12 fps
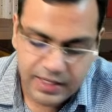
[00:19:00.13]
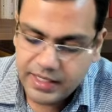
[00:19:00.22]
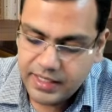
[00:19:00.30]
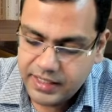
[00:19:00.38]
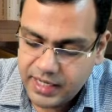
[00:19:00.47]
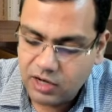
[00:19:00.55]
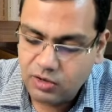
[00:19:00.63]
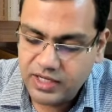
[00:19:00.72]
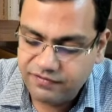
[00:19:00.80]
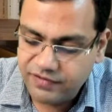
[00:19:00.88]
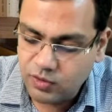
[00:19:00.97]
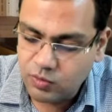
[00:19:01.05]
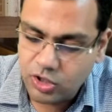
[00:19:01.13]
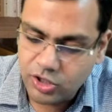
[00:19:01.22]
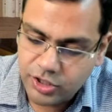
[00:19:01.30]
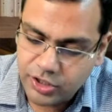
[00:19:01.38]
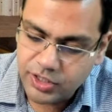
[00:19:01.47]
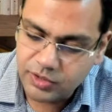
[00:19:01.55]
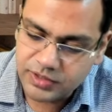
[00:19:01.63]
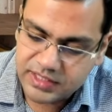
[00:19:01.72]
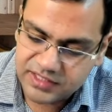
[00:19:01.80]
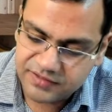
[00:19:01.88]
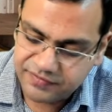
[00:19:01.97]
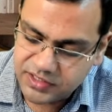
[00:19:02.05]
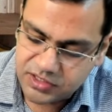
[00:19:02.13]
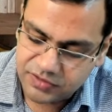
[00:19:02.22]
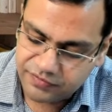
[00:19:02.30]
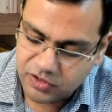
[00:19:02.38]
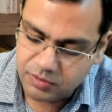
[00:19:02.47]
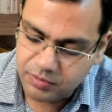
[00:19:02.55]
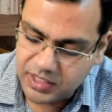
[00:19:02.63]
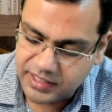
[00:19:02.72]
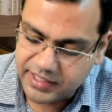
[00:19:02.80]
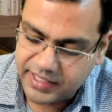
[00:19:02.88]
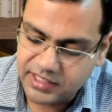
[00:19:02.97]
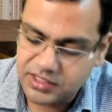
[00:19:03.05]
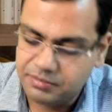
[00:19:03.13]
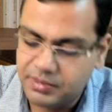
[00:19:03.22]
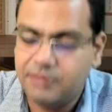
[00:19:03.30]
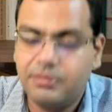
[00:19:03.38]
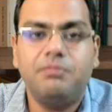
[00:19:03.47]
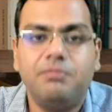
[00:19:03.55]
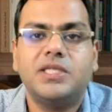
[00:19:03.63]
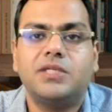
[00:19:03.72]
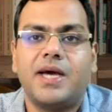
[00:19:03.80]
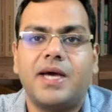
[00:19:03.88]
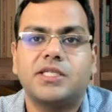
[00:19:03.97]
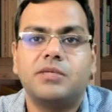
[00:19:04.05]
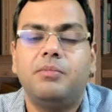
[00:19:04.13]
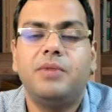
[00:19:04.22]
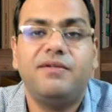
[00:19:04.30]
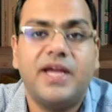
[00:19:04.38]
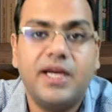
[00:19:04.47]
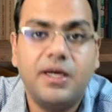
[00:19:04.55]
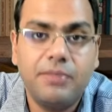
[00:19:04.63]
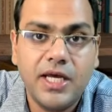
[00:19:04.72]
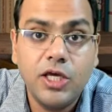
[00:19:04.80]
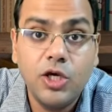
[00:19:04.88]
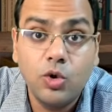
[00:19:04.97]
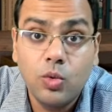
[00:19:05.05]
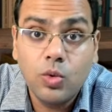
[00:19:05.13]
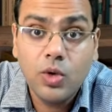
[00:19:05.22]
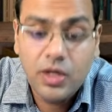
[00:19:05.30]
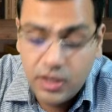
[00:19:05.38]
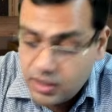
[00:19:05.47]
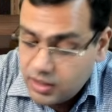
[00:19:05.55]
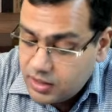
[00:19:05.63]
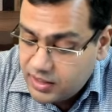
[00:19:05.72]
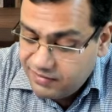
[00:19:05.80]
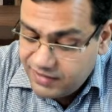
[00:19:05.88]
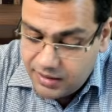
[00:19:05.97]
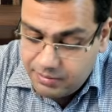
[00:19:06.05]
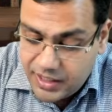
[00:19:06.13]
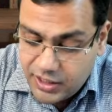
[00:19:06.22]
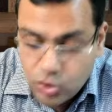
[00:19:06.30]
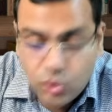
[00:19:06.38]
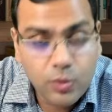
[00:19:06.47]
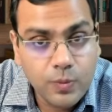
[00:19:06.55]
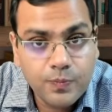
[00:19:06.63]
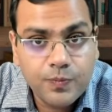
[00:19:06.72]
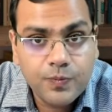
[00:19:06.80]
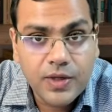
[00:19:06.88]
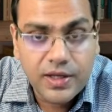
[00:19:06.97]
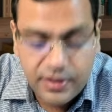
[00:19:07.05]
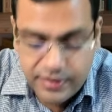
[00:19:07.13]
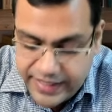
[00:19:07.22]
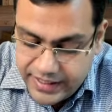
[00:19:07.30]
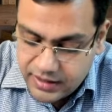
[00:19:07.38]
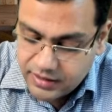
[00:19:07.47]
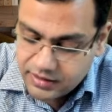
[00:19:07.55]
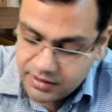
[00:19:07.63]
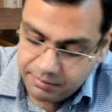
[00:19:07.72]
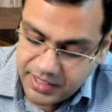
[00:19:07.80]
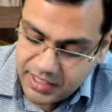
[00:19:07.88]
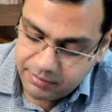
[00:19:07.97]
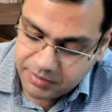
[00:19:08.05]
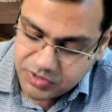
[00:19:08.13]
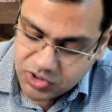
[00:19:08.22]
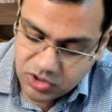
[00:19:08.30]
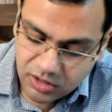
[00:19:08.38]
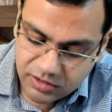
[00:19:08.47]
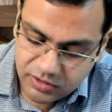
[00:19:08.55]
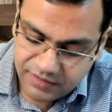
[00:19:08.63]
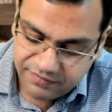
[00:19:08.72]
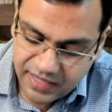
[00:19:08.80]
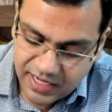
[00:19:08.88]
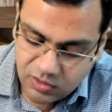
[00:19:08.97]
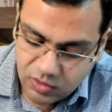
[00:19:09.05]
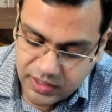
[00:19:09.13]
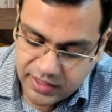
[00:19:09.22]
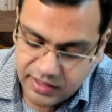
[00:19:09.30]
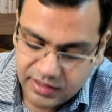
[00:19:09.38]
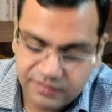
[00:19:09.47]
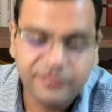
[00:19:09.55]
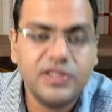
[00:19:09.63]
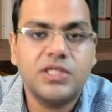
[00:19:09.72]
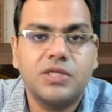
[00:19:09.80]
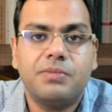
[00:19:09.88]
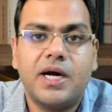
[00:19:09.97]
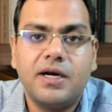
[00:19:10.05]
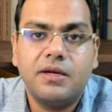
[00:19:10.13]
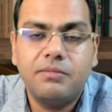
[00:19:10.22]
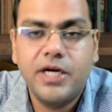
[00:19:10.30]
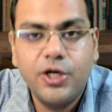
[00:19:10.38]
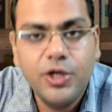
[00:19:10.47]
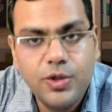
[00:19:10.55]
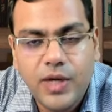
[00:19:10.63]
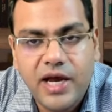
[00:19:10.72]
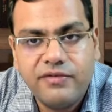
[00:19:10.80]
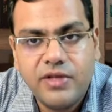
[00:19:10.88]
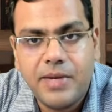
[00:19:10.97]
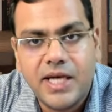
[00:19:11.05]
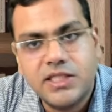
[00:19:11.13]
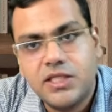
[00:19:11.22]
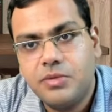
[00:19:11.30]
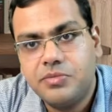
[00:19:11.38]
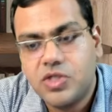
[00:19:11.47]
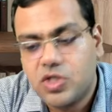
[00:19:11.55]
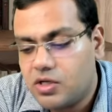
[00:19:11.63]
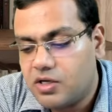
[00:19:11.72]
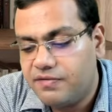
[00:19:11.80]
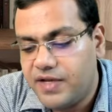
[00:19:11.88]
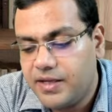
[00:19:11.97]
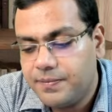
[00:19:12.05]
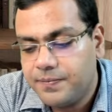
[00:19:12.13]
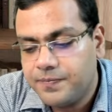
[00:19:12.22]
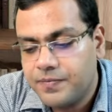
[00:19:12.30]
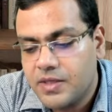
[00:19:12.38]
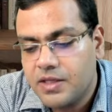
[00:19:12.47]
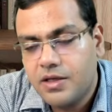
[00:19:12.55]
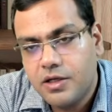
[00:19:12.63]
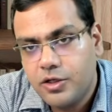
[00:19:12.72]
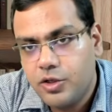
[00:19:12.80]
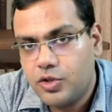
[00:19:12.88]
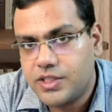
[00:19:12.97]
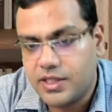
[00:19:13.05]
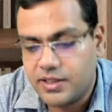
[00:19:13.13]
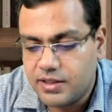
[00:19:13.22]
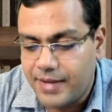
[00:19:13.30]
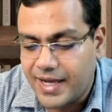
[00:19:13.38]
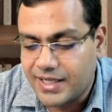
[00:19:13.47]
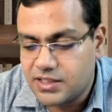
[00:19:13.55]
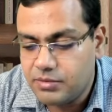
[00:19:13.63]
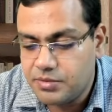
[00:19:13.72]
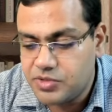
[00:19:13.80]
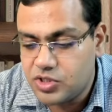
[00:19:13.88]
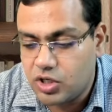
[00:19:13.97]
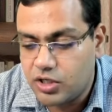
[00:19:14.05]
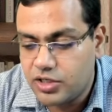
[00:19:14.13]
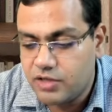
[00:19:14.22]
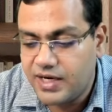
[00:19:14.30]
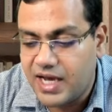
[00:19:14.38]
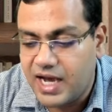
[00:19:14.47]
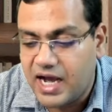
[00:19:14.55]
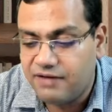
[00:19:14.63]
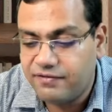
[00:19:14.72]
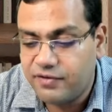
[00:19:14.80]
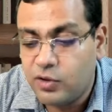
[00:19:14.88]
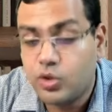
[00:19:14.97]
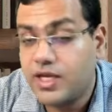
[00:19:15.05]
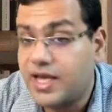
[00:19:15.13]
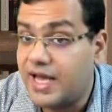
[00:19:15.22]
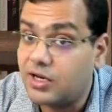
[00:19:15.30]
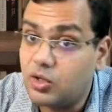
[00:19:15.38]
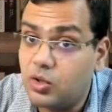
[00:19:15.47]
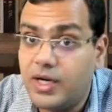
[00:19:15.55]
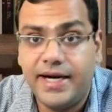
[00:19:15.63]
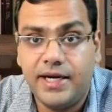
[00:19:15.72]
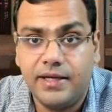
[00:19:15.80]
Now, if you want to use this first formula, that is minimum plus maximum divided by divided by 2, right? The minimum stock you have calculated in the first part, but do you have the maximum stock of A? No, sir. The maximum stock you will have to calculate.